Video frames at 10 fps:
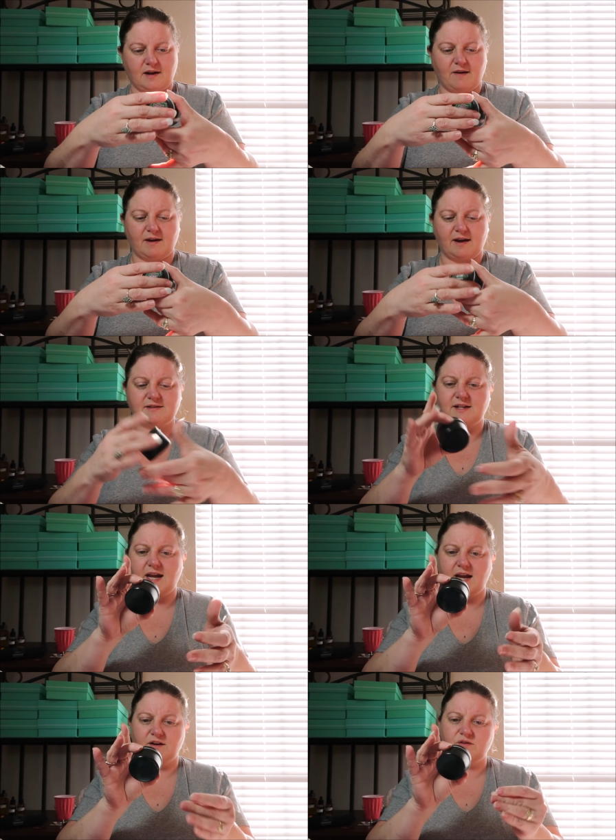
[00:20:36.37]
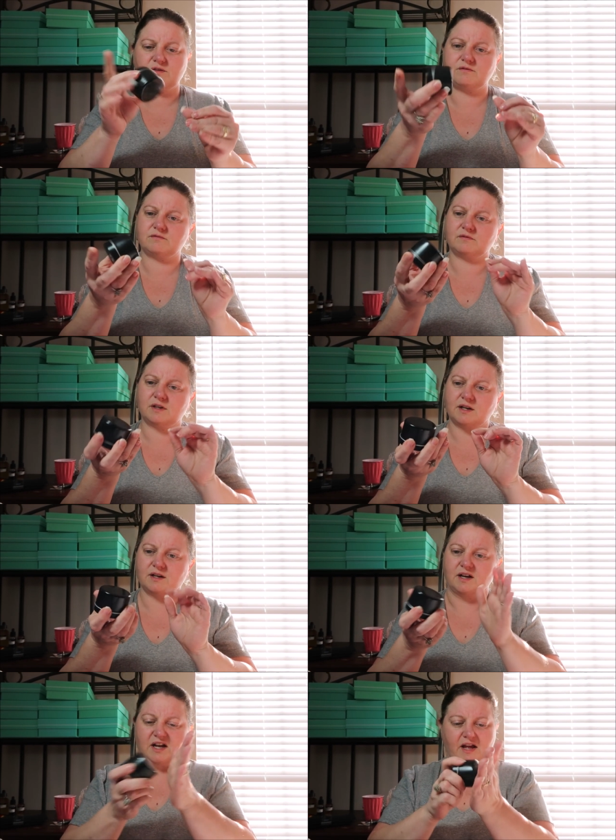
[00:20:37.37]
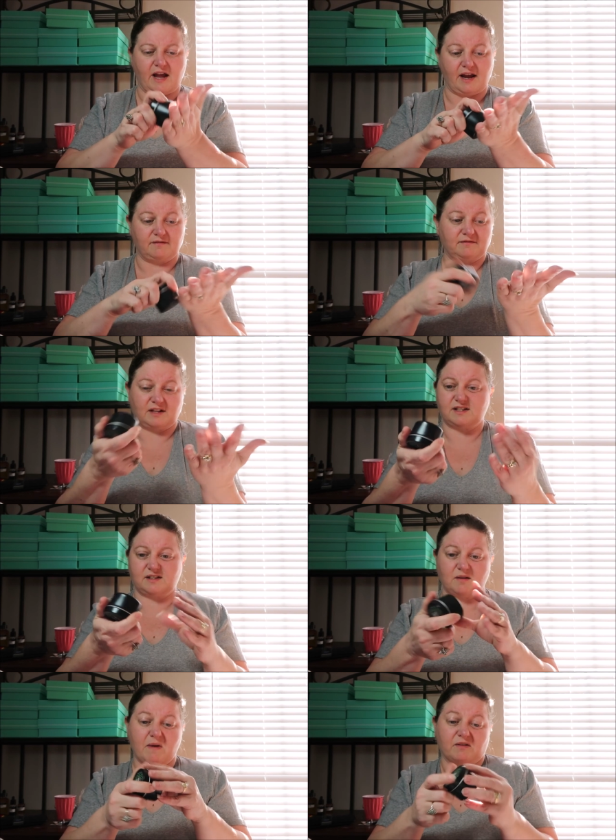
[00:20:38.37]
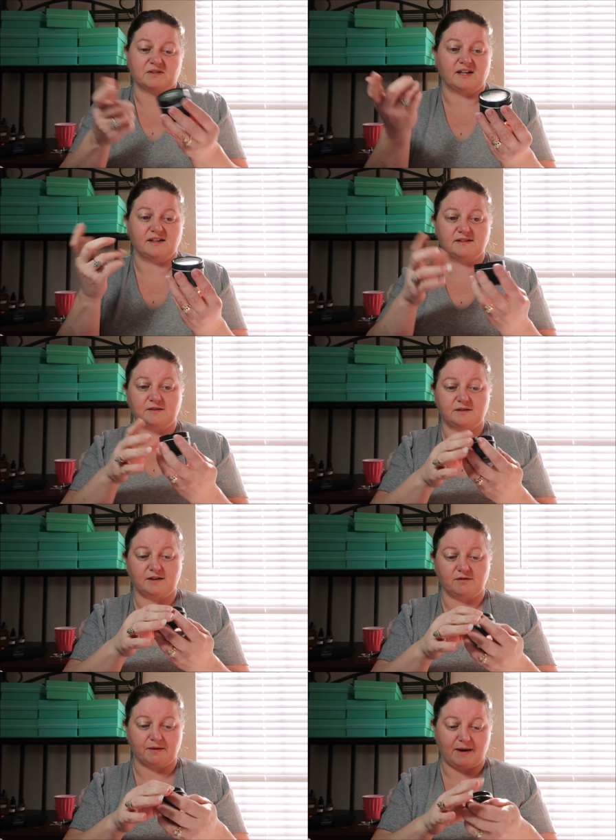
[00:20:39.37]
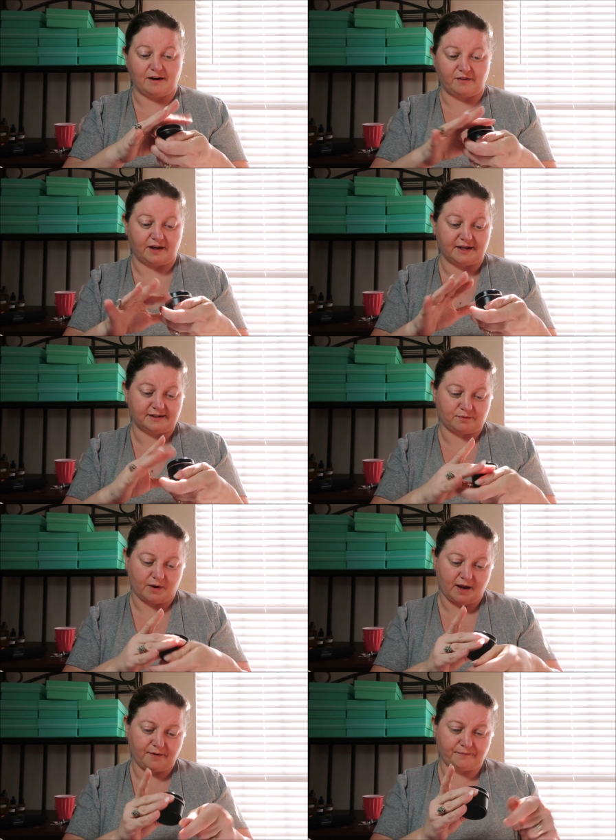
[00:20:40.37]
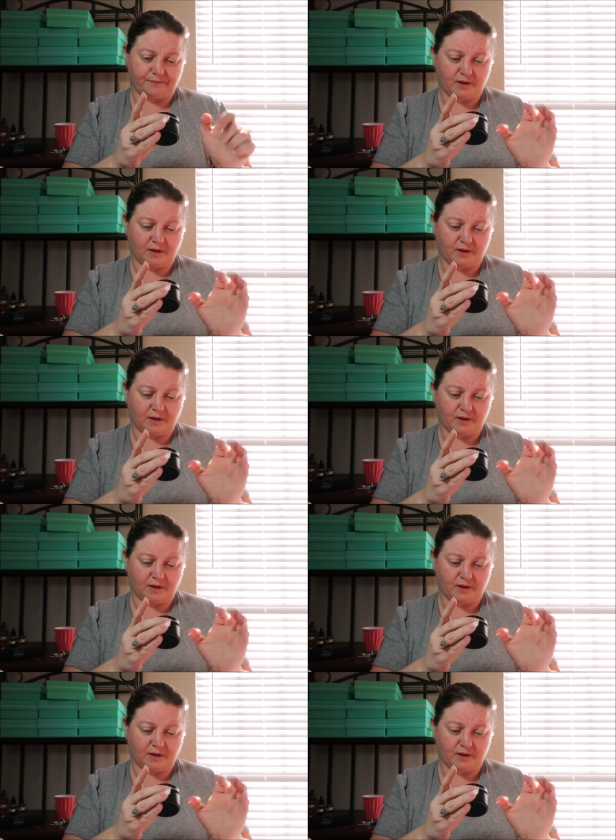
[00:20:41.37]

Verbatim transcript: Okay, it's a candle. And it's in a metal tin, so it doesn't really matter that it's wet.